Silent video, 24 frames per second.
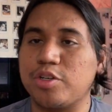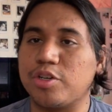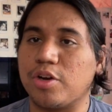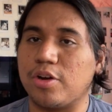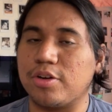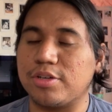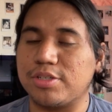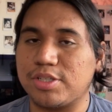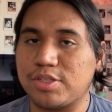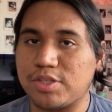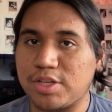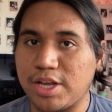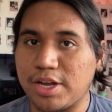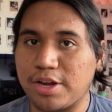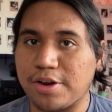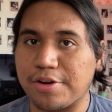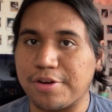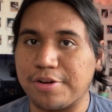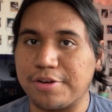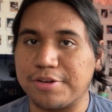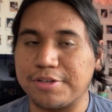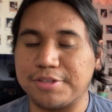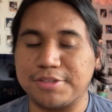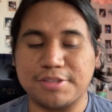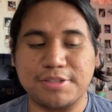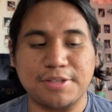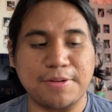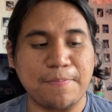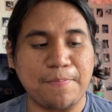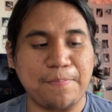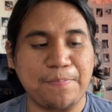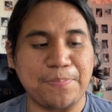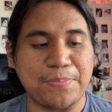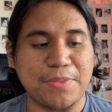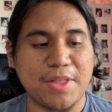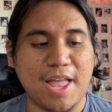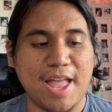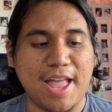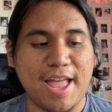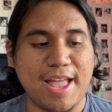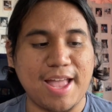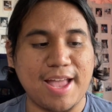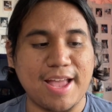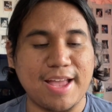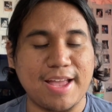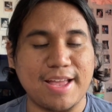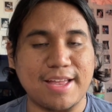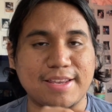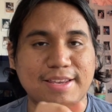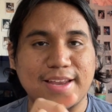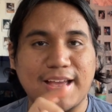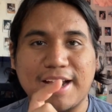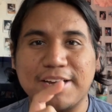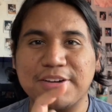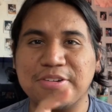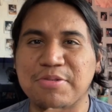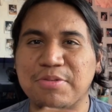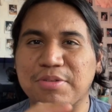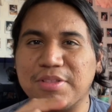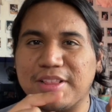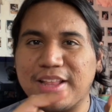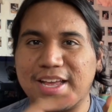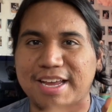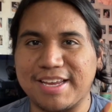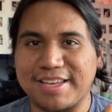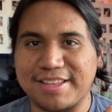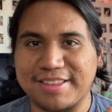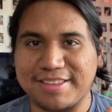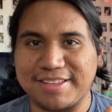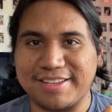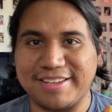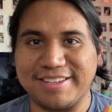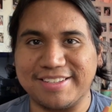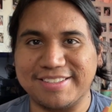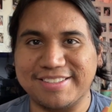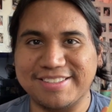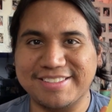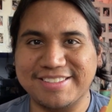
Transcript: are stickers, and I don't like these.